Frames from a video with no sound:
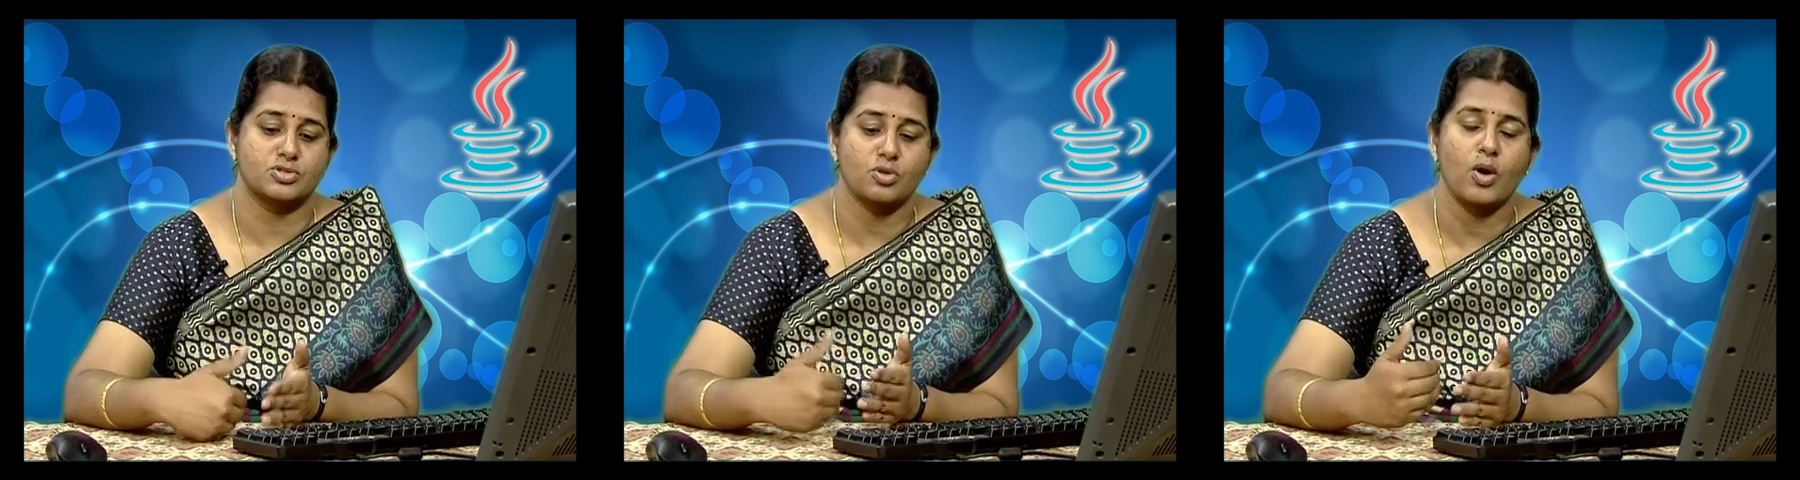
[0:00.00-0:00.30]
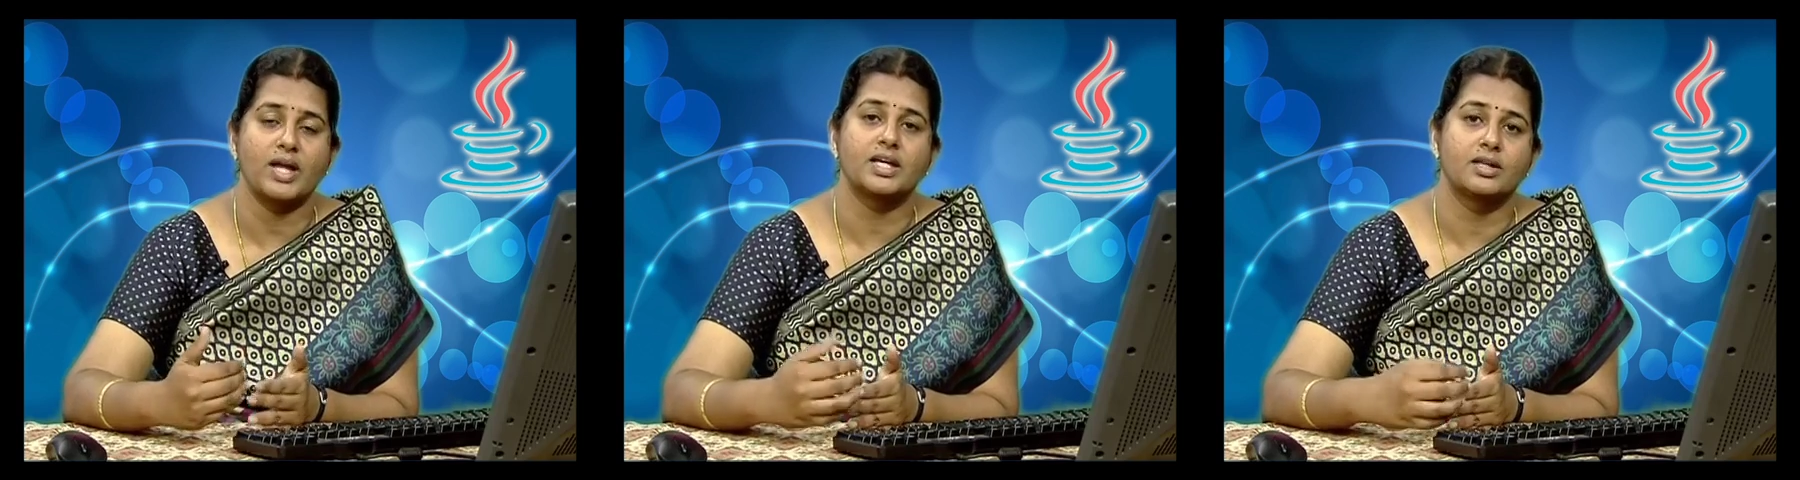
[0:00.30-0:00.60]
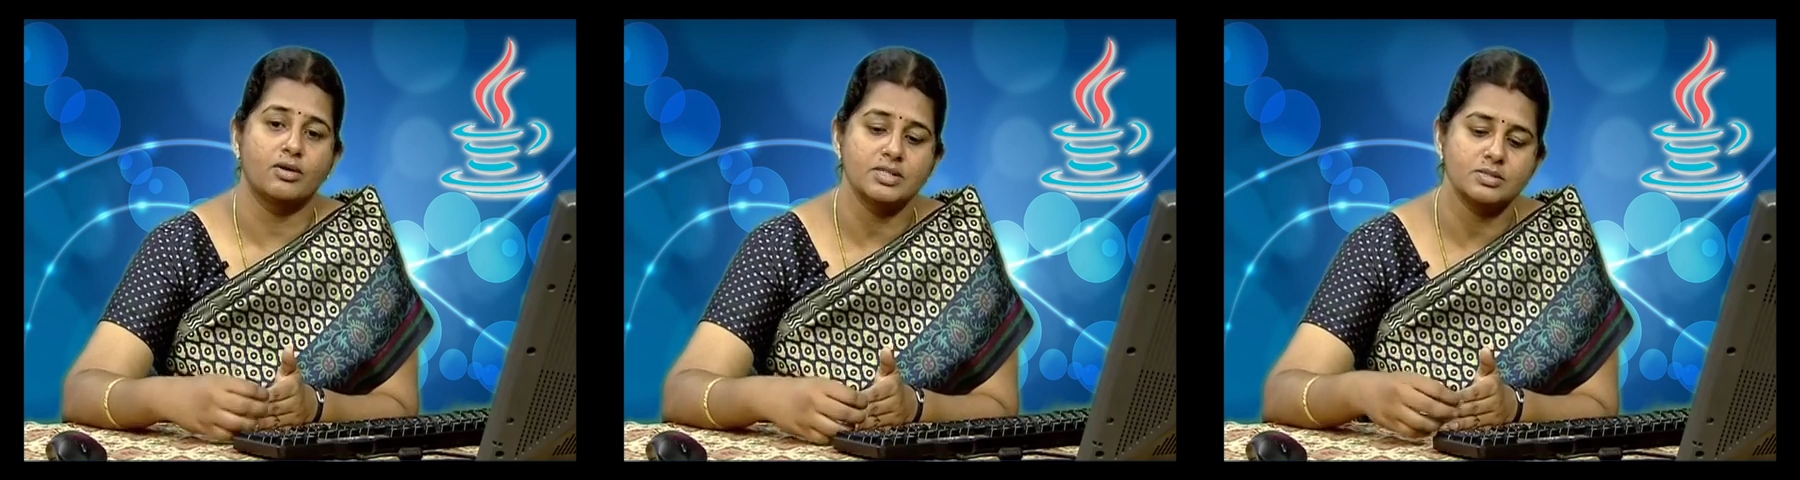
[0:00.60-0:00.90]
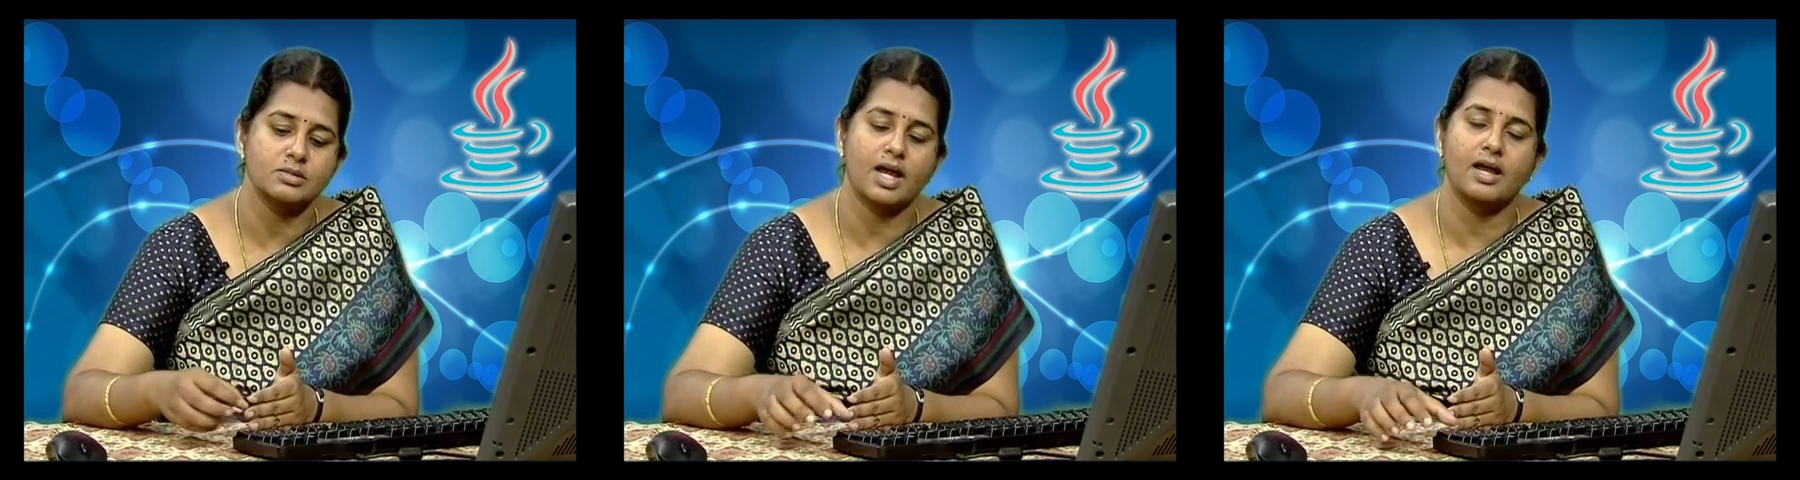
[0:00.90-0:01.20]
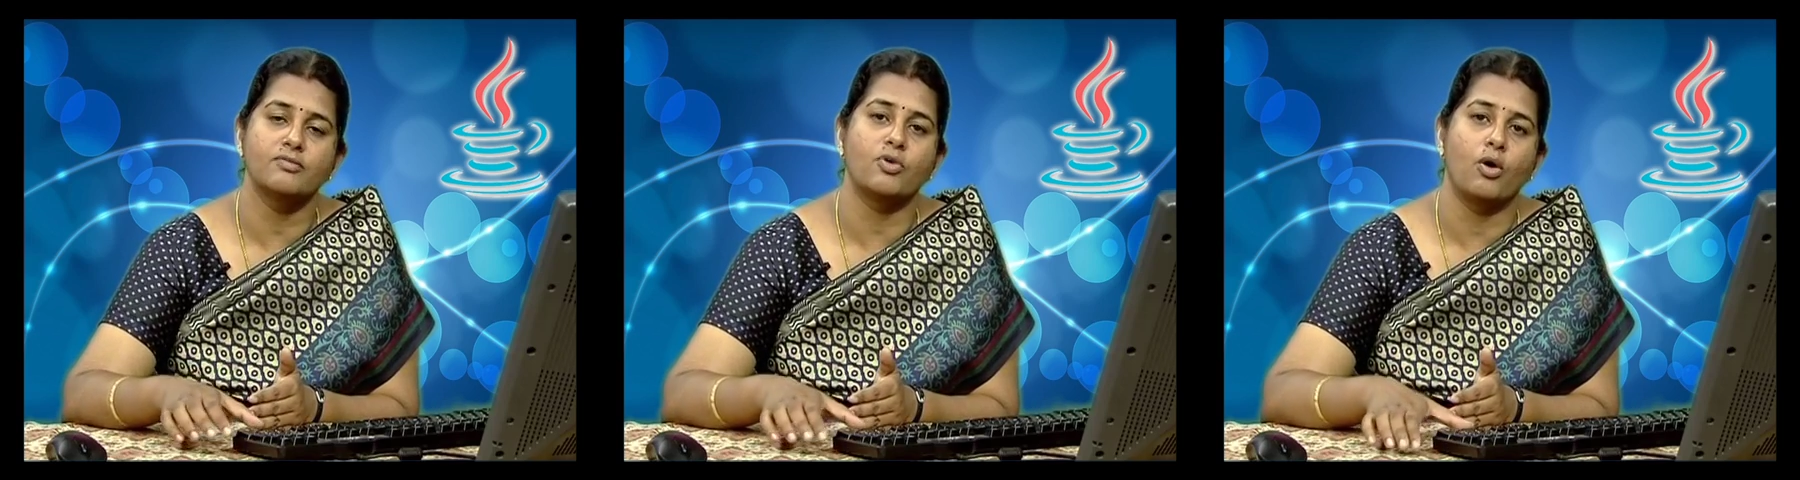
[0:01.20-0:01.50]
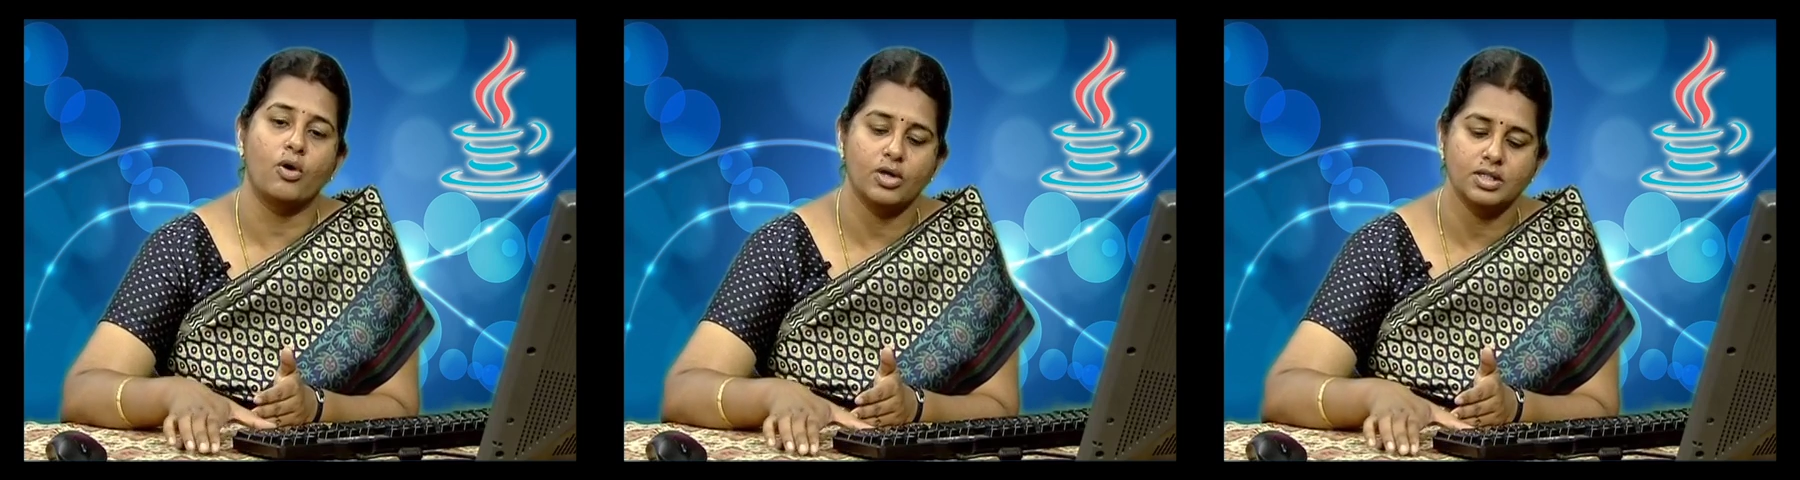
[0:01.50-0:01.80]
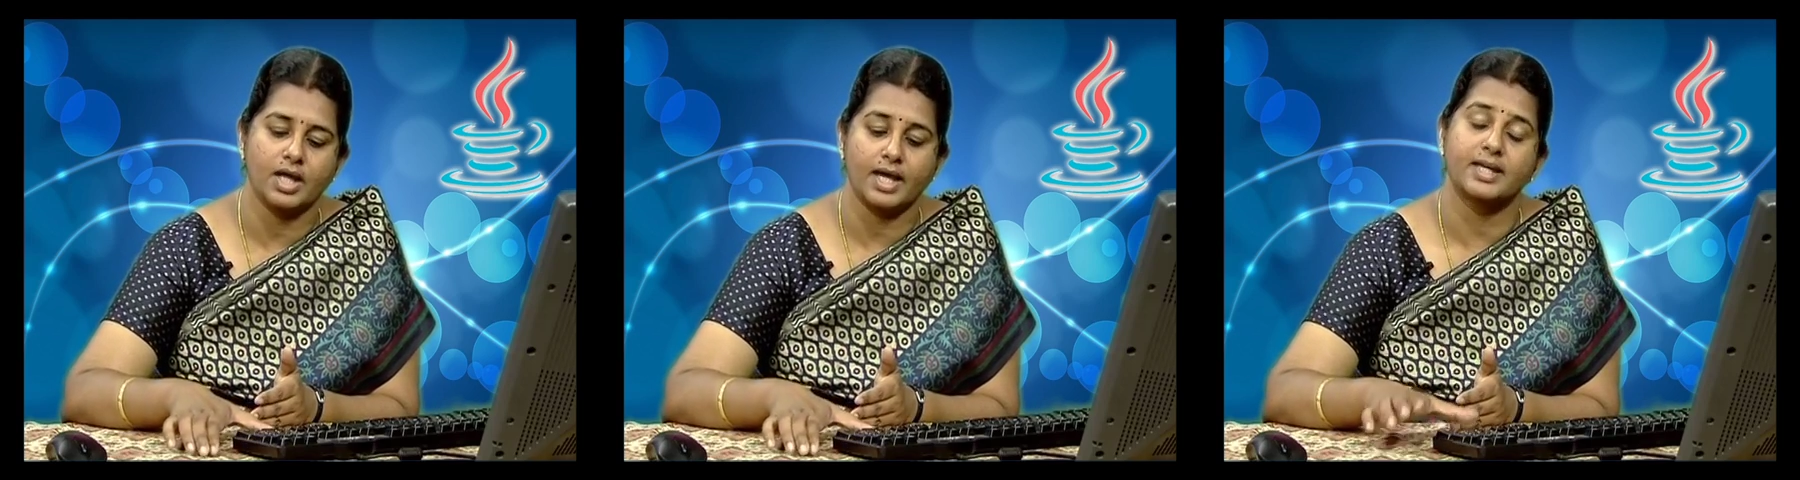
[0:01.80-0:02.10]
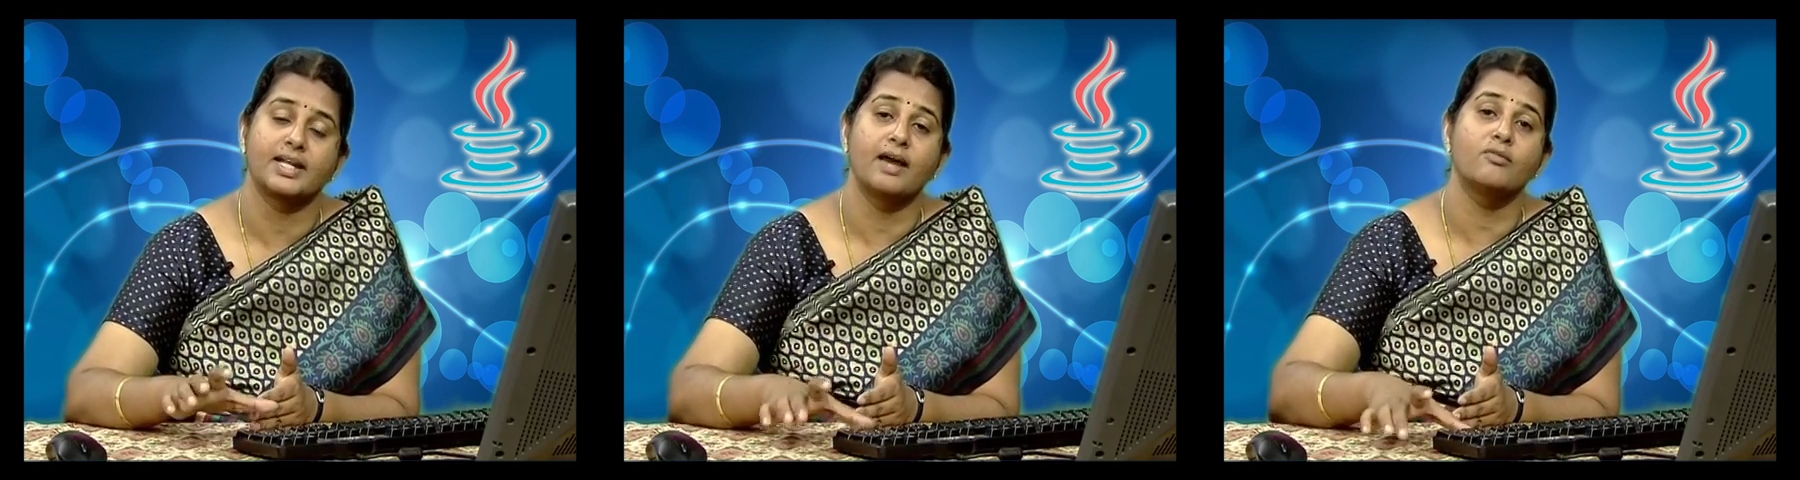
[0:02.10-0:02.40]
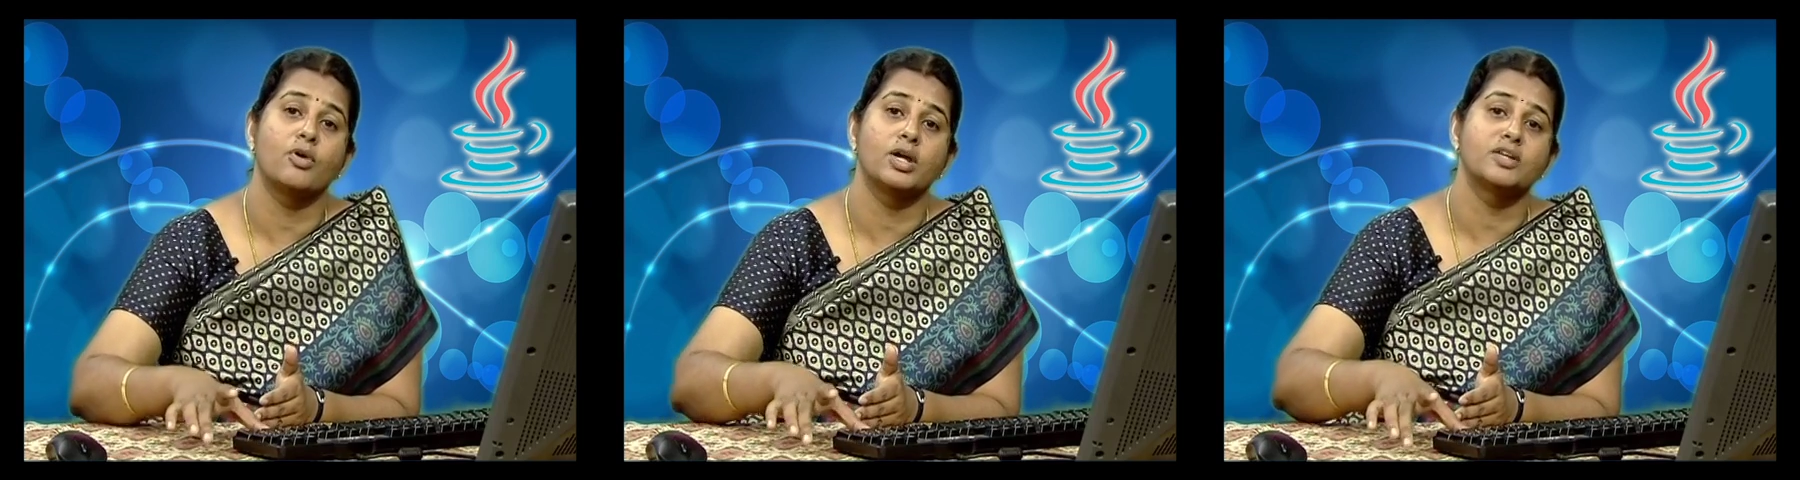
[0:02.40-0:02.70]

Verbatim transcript: so i can also have all i can have